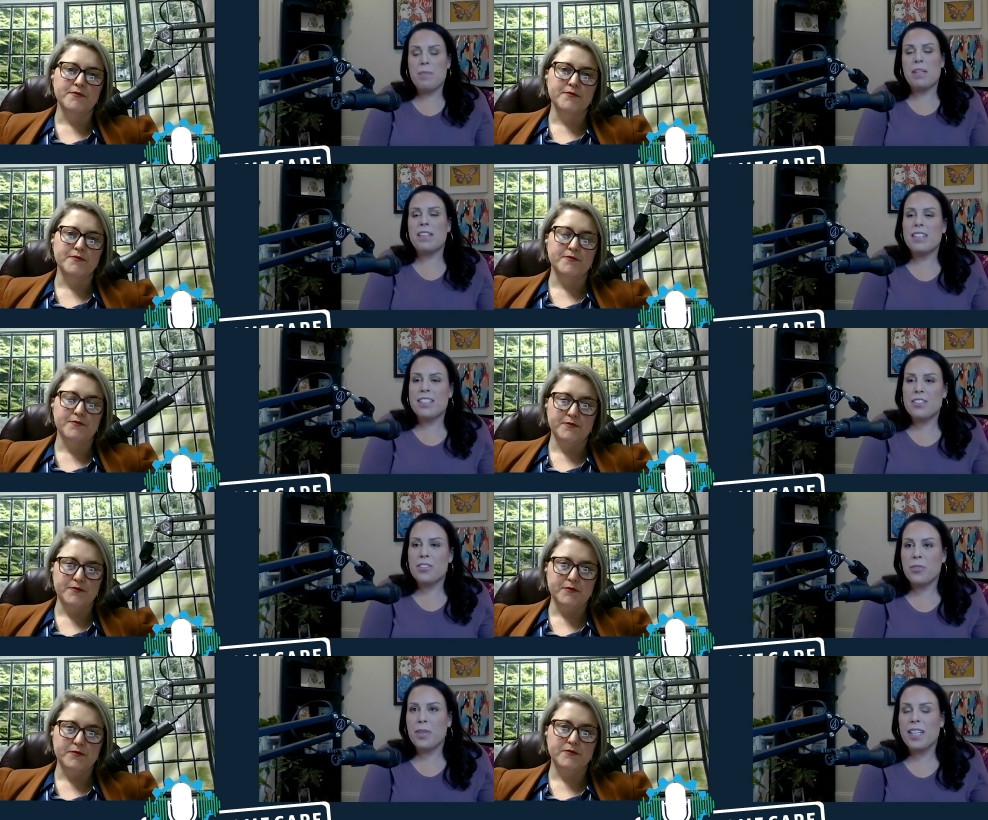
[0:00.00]
Speaker 1: I mean,
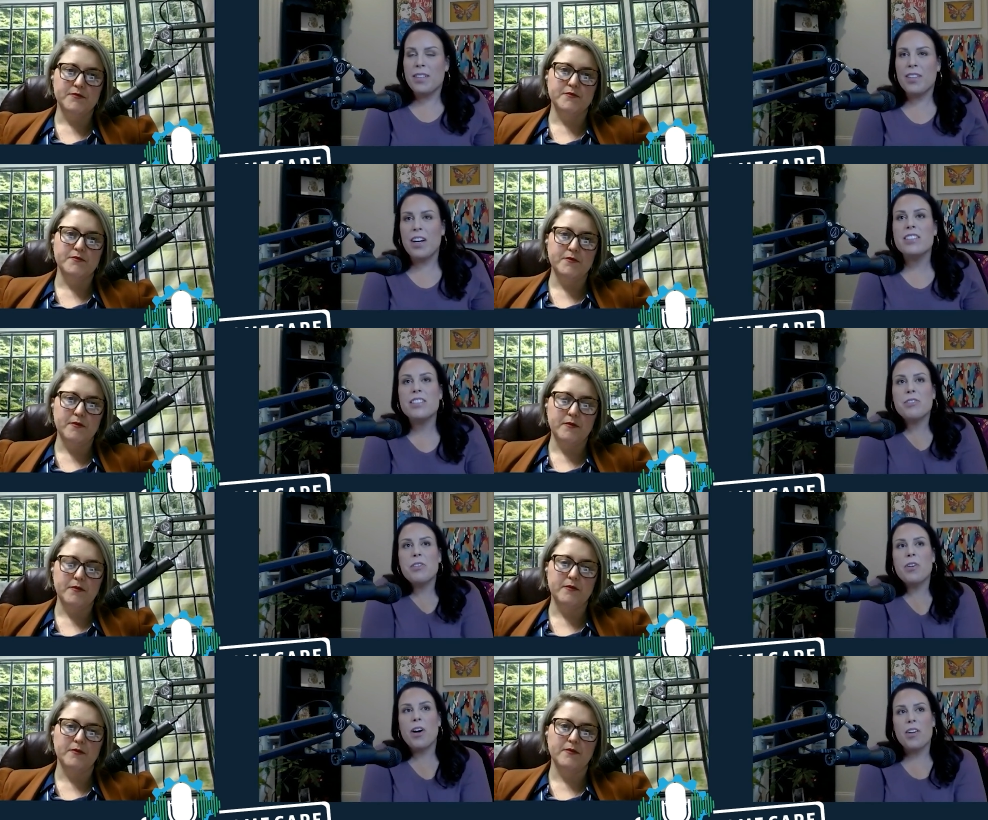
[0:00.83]
listener, we have gone
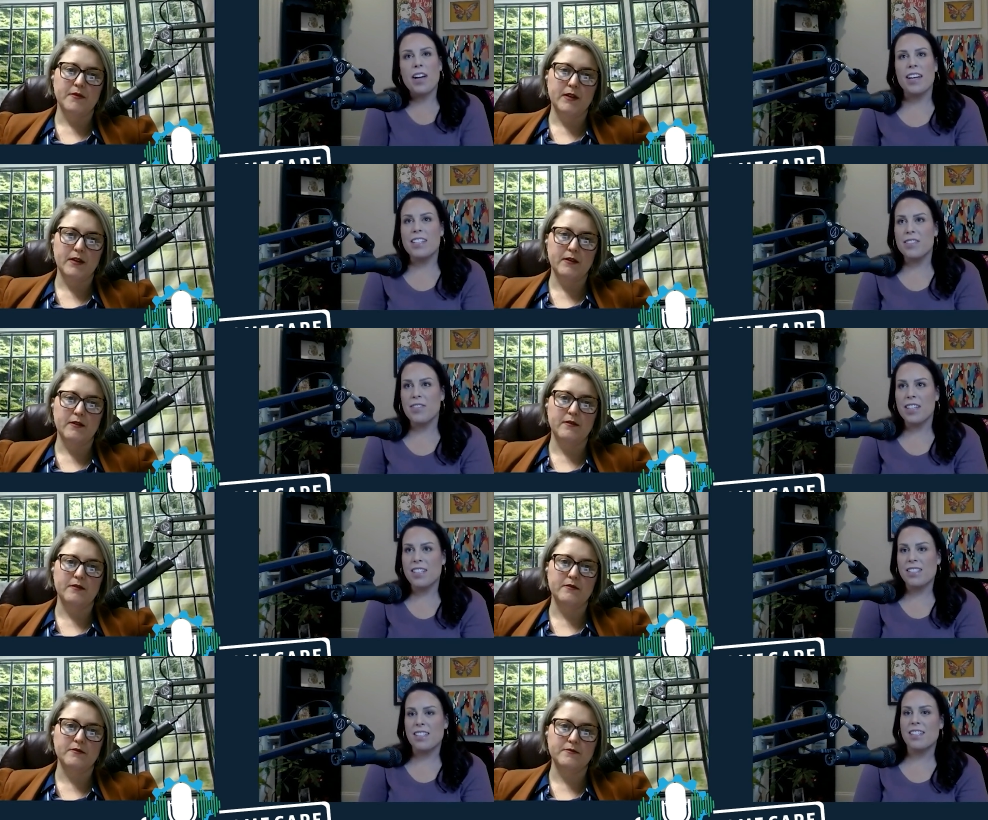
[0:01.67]
through all kinds of
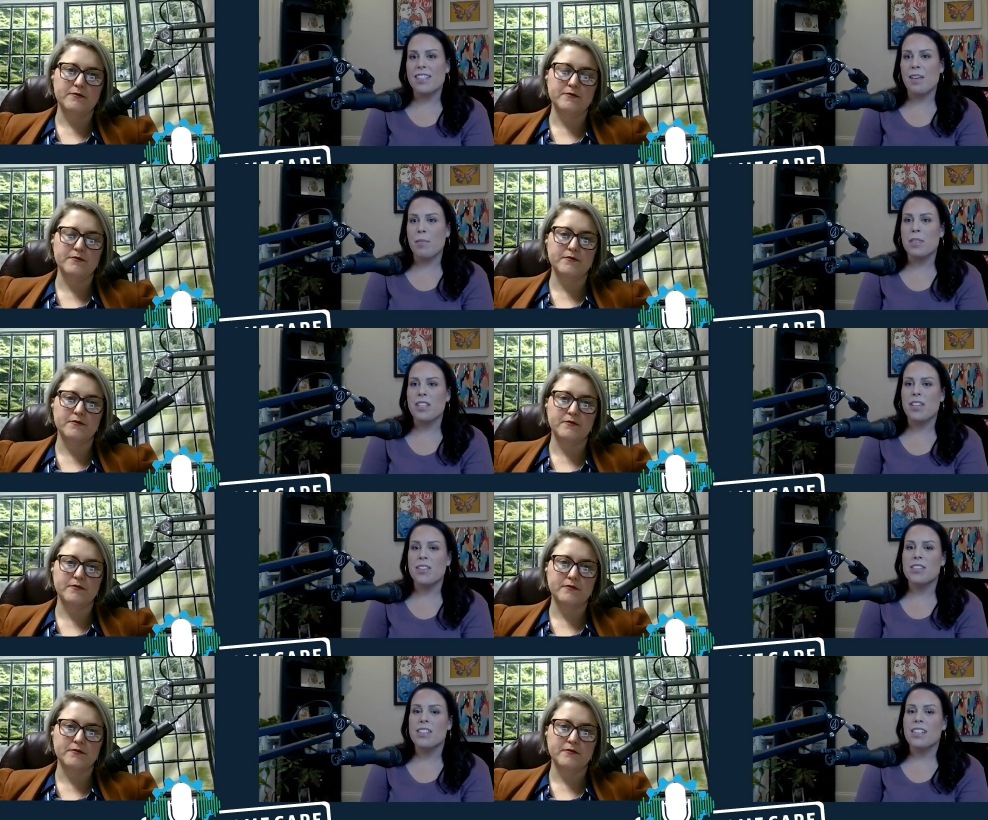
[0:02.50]
things in this
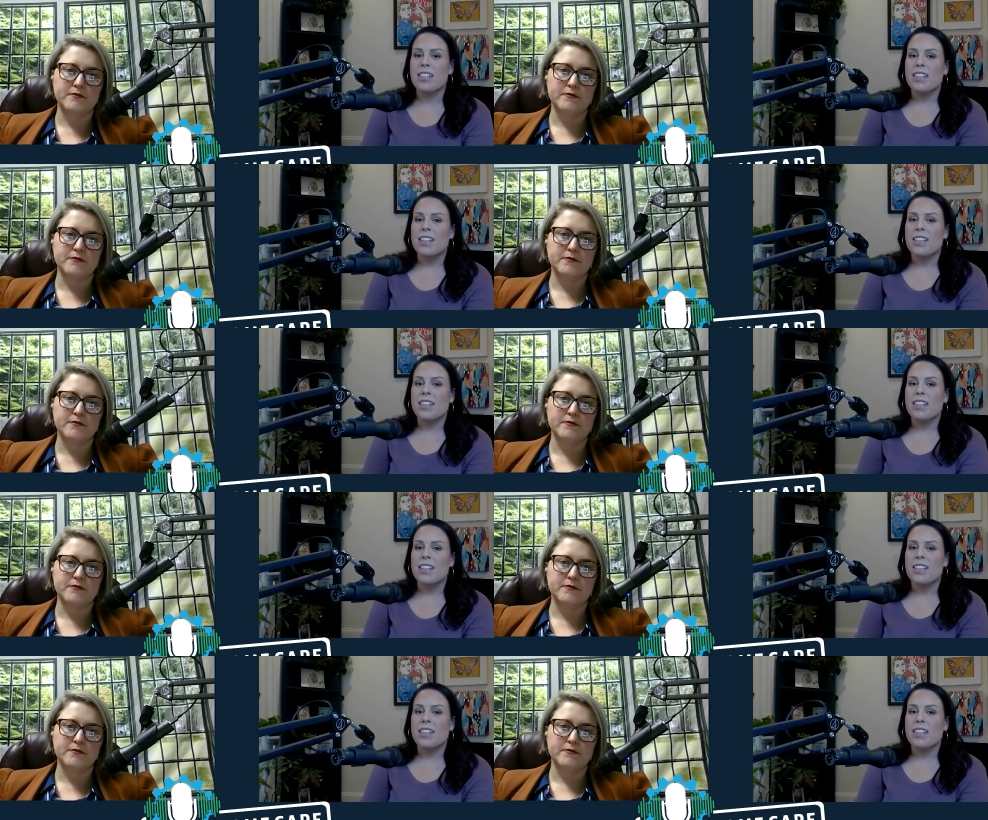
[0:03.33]
episode.